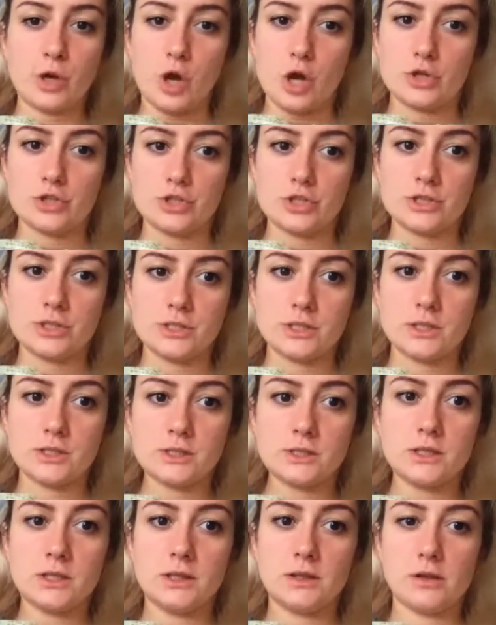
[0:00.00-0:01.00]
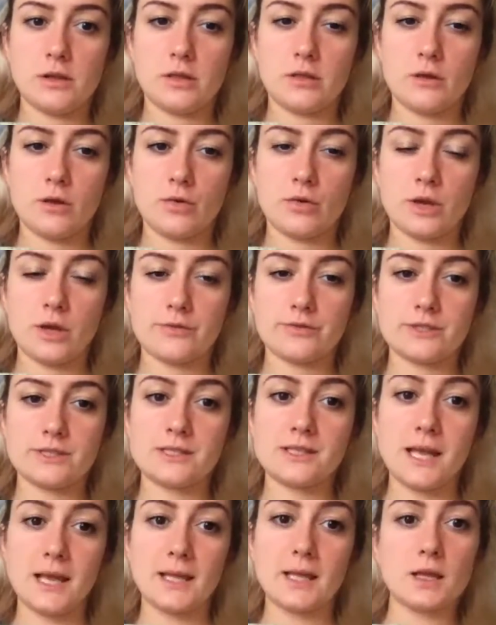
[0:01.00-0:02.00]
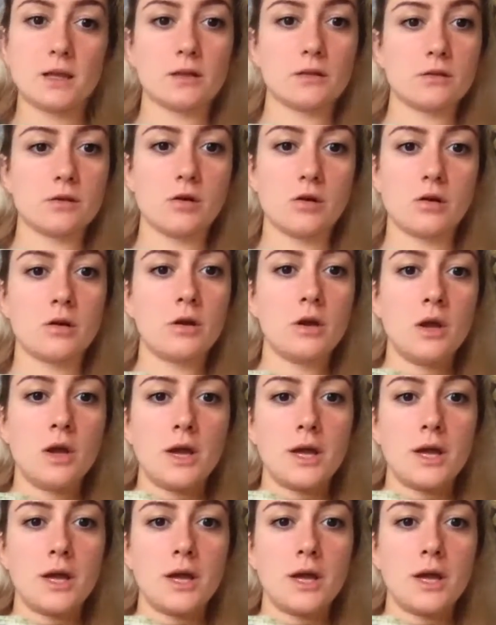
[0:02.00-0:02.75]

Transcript: consciousness in the theory of state and law,